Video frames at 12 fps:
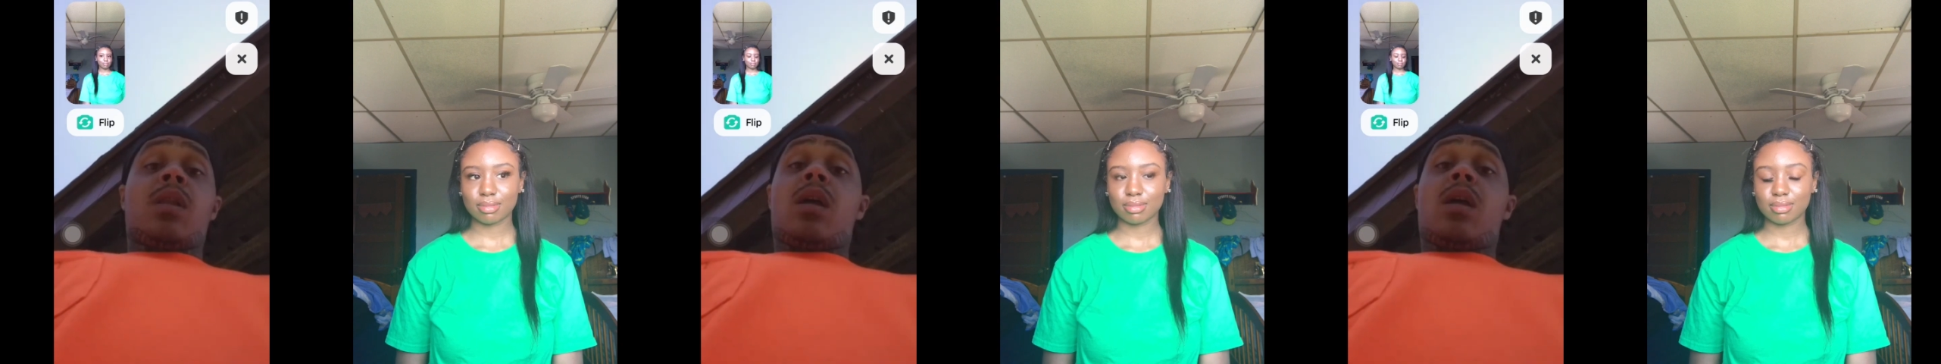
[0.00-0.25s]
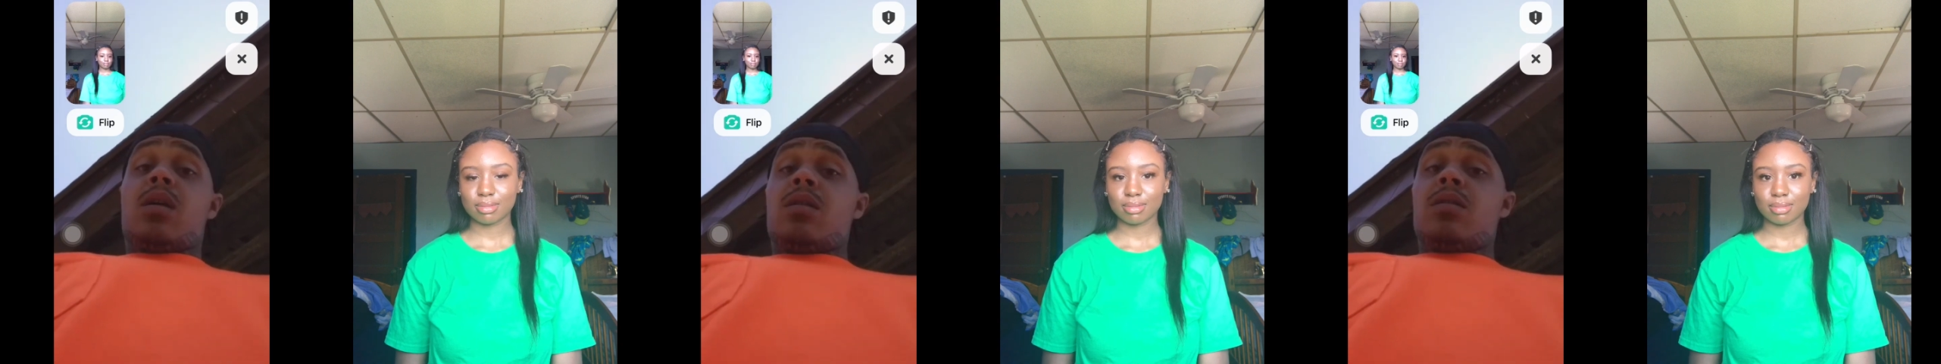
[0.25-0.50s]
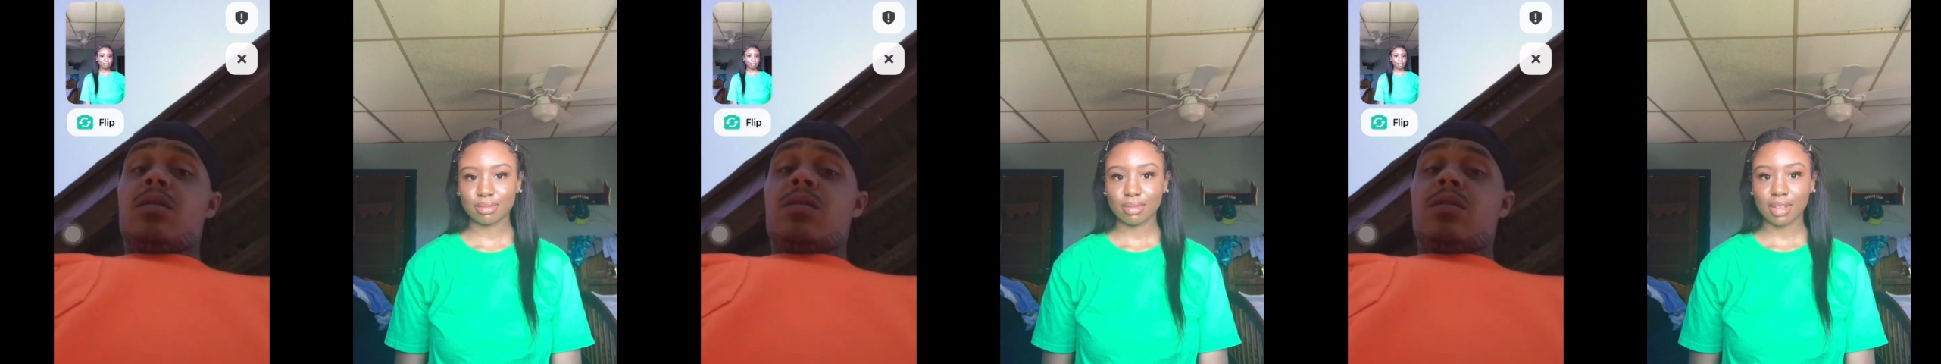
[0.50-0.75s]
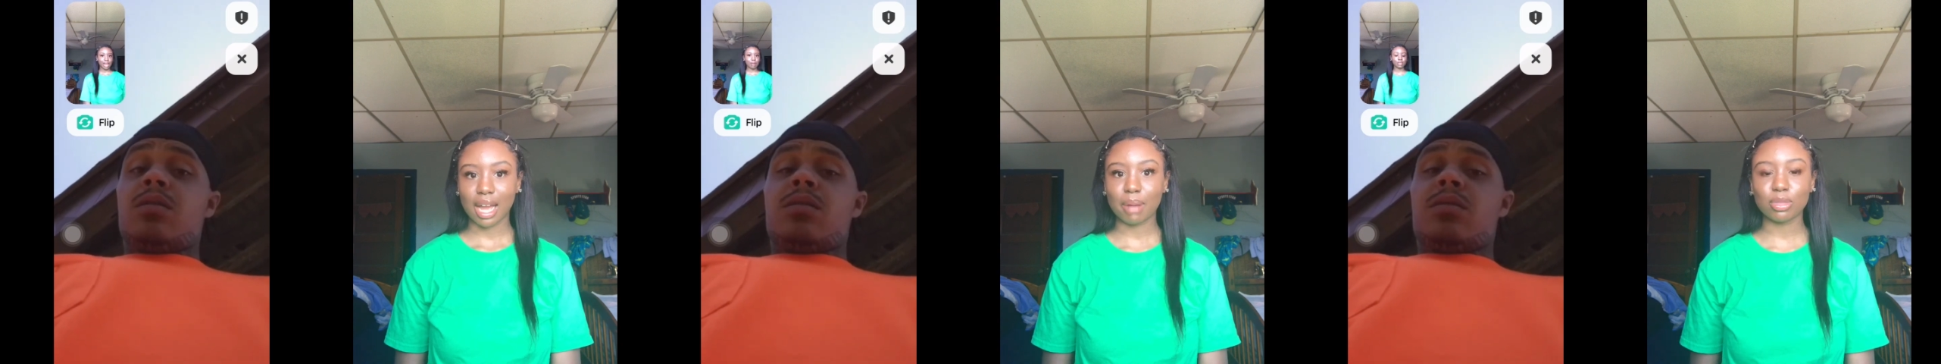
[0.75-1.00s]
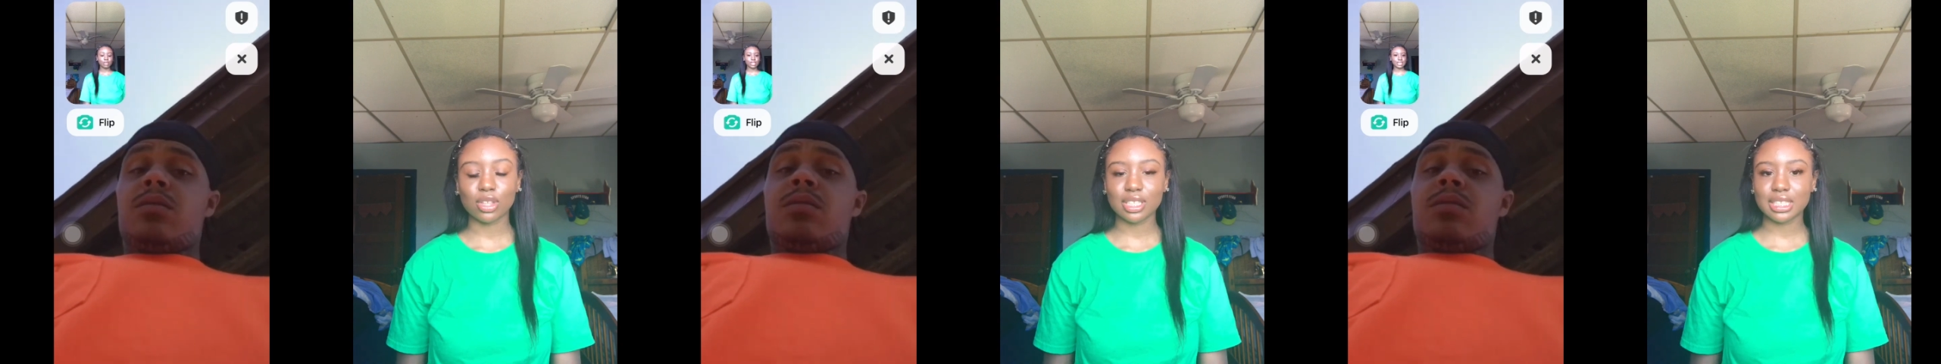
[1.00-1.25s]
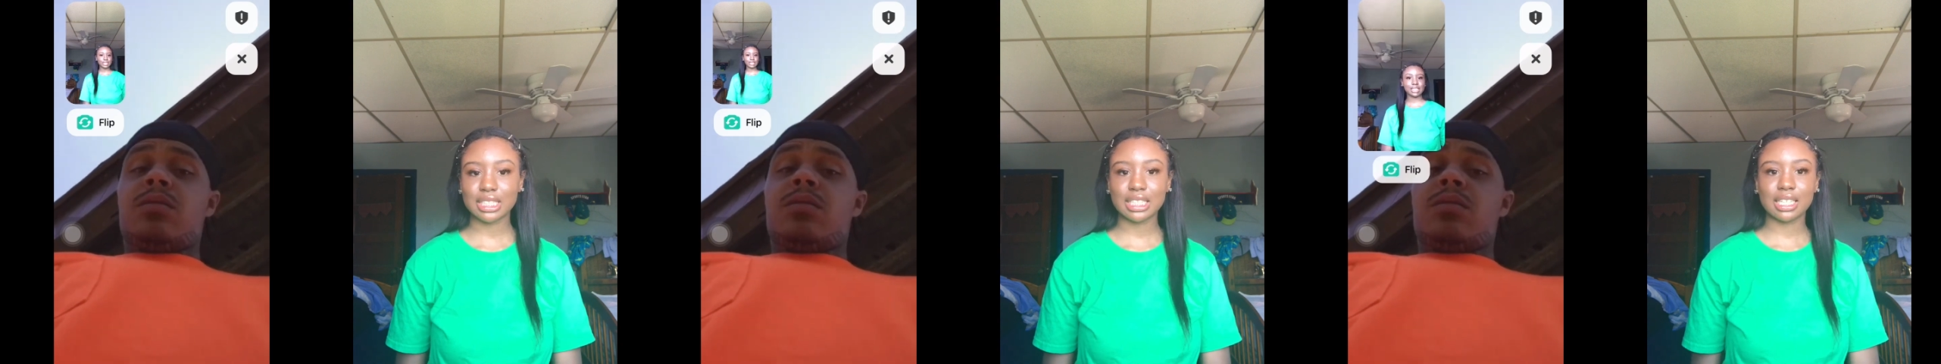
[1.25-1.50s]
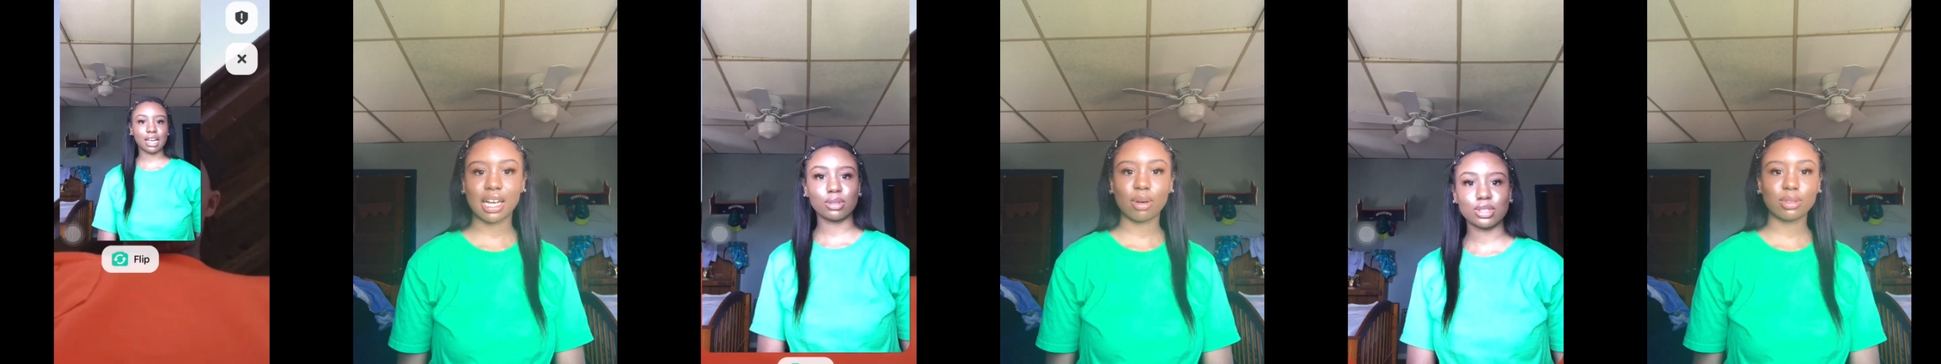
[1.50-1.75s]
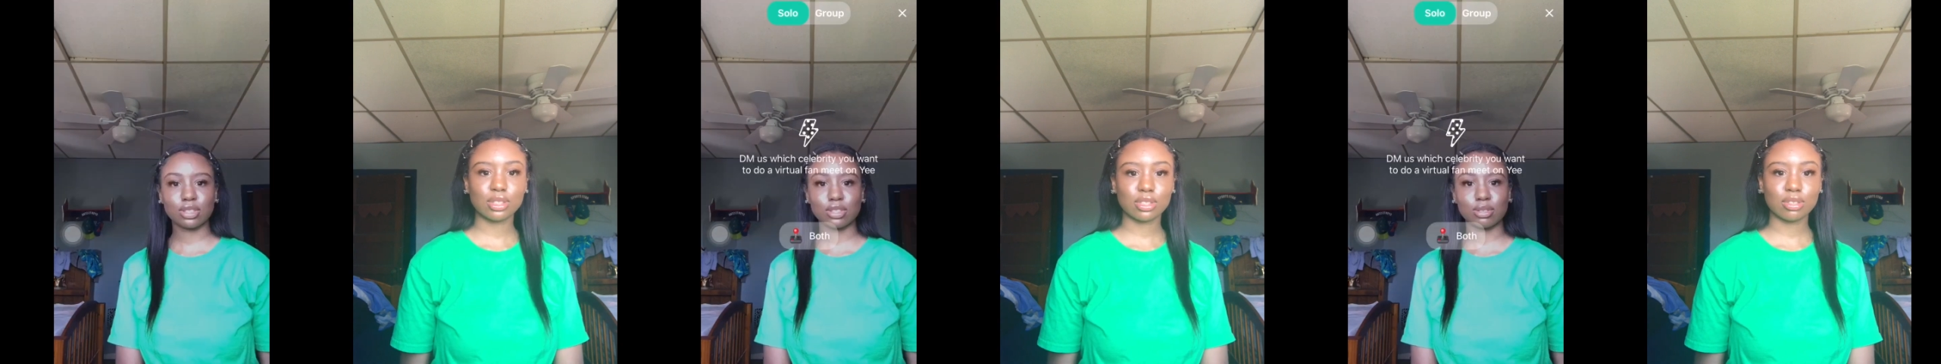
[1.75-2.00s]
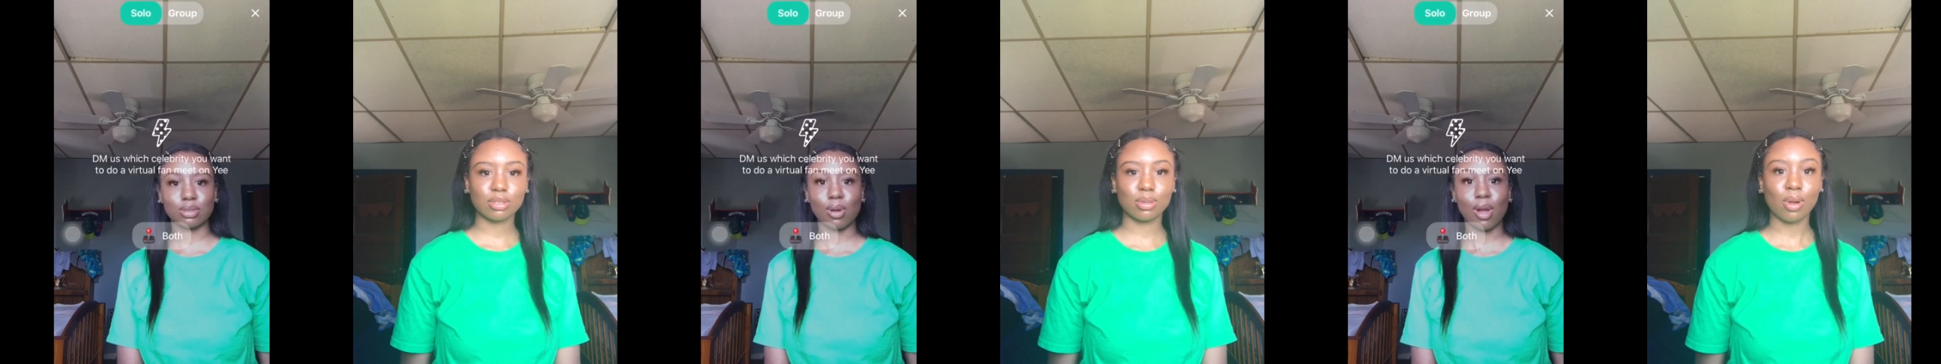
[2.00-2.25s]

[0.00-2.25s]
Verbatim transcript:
Speaker 1: Huh? I'm 13. How old is you?